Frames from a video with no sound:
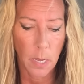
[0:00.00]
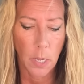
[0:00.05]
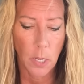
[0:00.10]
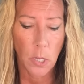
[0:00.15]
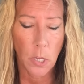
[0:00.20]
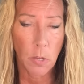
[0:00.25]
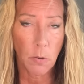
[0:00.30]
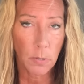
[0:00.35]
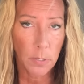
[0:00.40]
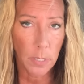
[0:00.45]

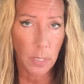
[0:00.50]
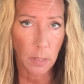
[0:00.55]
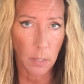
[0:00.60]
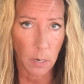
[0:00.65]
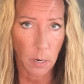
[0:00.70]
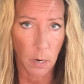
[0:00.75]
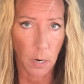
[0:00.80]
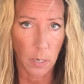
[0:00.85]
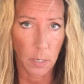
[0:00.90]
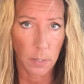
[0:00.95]
using the
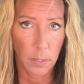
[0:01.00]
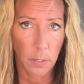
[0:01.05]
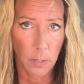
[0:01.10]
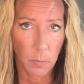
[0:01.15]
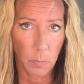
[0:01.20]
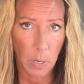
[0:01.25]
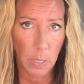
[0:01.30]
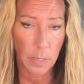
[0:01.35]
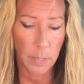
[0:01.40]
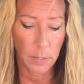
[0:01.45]
cards as
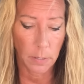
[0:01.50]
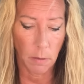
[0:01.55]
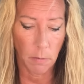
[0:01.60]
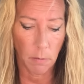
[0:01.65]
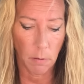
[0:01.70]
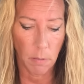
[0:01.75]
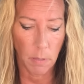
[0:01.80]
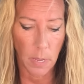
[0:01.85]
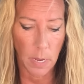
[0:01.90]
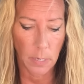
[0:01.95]
well as
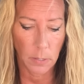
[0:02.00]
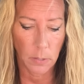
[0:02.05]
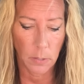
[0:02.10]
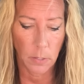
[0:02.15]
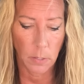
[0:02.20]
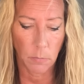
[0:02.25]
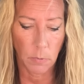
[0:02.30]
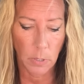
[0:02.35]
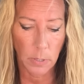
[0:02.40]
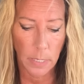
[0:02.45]
other things
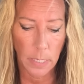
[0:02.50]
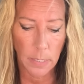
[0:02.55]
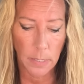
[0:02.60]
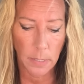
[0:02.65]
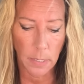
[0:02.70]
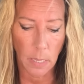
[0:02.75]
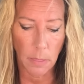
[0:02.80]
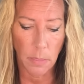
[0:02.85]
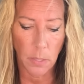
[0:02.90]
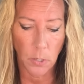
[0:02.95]
to really
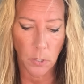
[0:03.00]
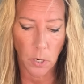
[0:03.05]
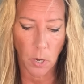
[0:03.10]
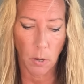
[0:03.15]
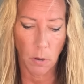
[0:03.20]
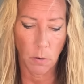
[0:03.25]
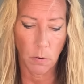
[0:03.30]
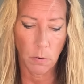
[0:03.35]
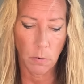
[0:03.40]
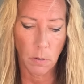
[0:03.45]
set the
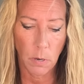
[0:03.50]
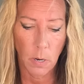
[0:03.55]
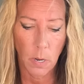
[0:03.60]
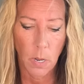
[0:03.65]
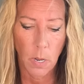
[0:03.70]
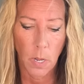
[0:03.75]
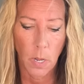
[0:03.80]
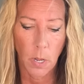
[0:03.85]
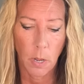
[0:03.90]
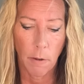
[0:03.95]
tone
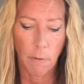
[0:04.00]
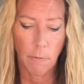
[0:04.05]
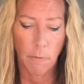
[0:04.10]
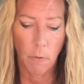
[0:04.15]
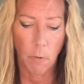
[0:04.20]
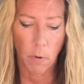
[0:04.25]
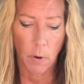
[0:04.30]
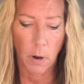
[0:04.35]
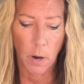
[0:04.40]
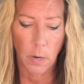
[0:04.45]

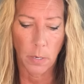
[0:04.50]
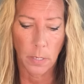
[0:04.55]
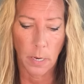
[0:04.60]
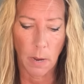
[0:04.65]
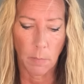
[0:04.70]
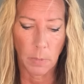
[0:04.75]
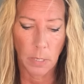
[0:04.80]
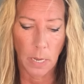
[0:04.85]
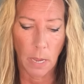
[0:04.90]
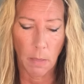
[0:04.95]
for our
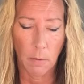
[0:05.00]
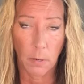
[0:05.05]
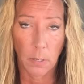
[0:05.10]
time together.